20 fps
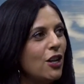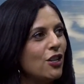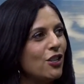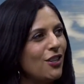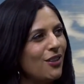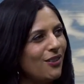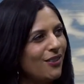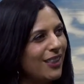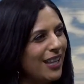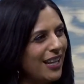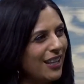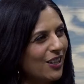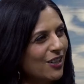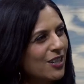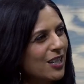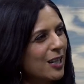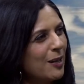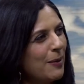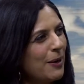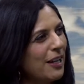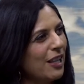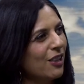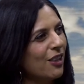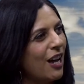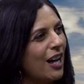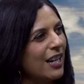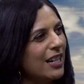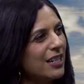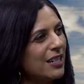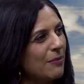do you think there's going to be a
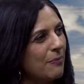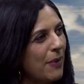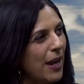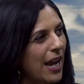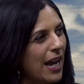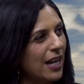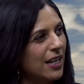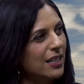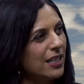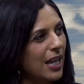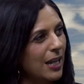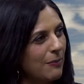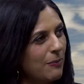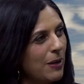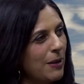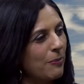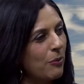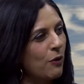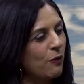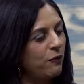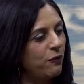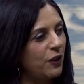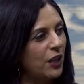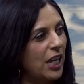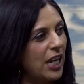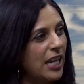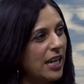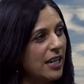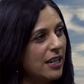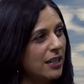lot of demand, like people
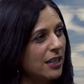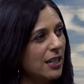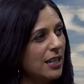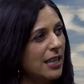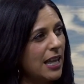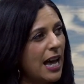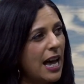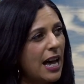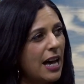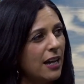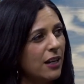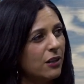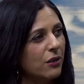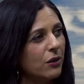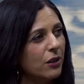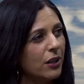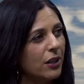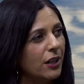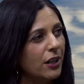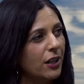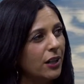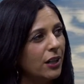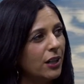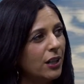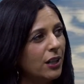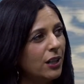fleeing to that, or?